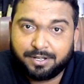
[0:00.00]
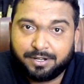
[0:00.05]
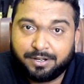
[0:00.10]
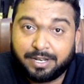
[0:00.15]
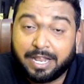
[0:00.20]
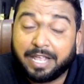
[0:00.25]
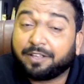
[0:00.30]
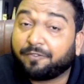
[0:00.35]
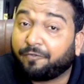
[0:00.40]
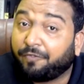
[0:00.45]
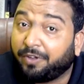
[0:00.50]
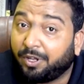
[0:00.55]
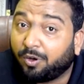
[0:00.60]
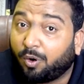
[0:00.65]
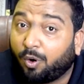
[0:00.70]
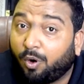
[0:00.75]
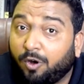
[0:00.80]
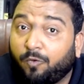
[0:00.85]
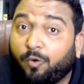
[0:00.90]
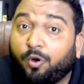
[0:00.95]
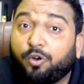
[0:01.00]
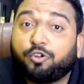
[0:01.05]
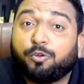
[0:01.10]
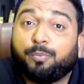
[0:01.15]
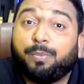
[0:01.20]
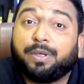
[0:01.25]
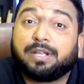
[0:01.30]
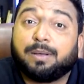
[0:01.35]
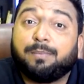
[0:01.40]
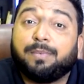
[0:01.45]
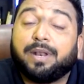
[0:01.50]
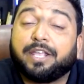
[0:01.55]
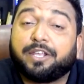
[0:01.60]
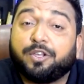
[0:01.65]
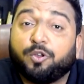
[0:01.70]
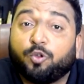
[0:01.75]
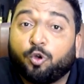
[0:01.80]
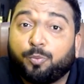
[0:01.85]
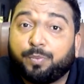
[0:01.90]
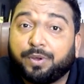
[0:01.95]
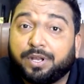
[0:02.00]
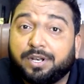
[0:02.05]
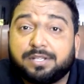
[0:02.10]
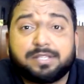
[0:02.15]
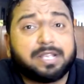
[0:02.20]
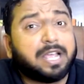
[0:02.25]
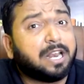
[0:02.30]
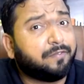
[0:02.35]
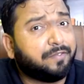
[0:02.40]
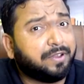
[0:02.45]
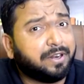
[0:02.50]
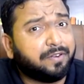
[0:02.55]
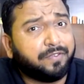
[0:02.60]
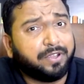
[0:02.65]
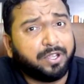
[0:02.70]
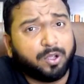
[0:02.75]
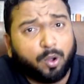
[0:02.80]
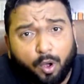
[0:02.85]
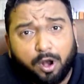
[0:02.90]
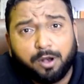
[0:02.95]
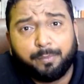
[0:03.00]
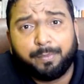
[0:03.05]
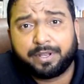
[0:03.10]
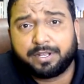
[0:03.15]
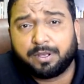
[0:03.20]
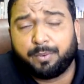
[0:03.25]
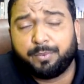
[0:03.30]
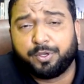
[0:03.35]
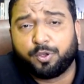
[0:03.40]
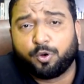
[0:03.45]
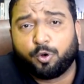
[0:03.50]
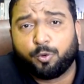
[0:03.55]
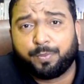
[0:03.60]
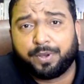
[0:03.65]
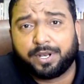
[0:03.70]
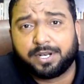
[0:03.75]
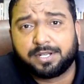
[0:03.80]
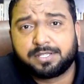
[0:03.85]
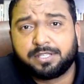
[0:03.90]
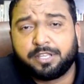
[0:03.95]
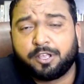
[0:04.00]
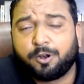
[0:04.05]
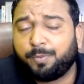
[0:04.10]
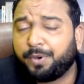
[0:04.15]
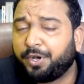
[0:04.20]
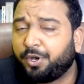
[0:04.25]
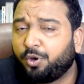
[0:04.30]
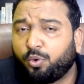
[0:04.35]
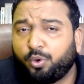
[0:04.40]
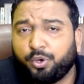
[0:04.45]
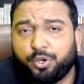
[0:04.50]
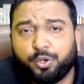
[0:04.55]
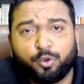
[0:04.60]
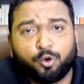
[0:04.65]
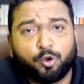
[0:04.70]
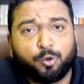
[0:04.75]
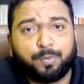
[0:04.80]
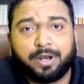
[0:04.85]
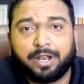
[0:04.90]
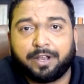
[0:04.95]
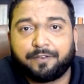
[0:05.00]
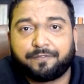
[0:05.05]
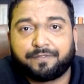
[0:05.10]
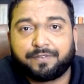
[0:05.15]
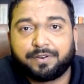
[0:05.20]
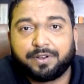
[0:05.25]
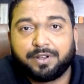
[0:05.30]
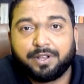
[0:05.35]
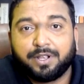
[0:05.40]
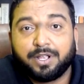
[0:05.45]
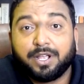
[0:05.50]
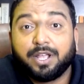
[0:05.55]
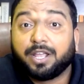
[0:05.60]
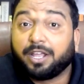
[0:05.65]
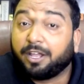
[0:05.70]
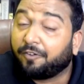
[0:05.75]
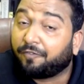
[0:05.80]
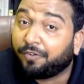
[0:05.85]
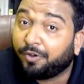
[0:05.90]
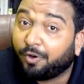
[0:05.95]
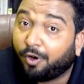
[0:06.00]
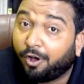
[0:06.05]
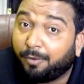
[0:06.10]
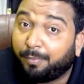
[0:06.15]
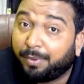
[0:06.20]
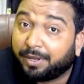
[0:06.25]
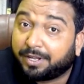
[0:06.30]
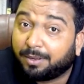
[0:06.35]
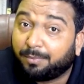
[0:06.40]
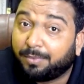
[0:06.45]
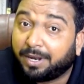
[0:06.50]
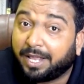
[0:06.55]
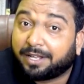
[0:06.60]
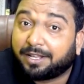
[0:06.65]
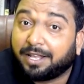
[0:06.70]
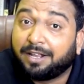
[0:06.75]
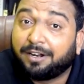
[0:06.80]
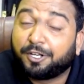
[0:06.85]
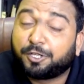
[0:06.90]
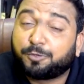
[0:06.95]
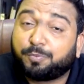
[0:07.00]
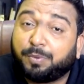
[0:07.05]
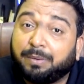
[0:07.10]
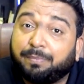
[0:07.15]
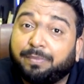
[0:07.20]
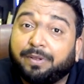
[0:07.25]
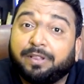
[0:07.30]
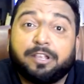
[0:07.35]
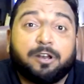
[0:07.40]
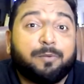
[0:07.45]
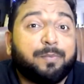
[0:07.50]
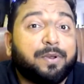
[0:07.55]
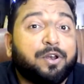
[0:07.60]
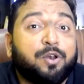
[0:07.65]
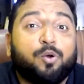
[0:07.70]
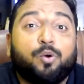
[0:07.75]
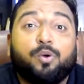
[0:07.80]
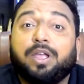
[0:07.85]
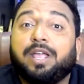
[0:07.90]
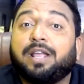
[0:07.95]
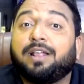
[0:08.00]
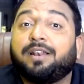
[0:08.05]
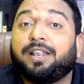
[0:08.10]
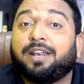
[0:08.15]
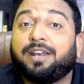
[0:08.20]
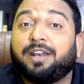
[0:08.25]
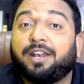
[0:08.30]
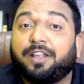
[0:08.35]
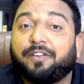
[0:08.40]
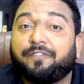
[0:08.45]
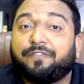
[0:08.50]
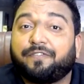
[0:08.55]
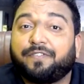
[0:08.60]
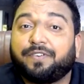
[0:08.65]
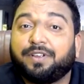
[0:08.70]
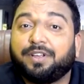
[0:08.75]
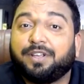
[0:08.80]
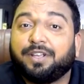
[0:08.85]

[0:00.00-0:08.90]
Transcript: Like, we all want to become like Europeans, and when we all become Europeans, there will be no Europe left. If we all become like English people, there will be no England left.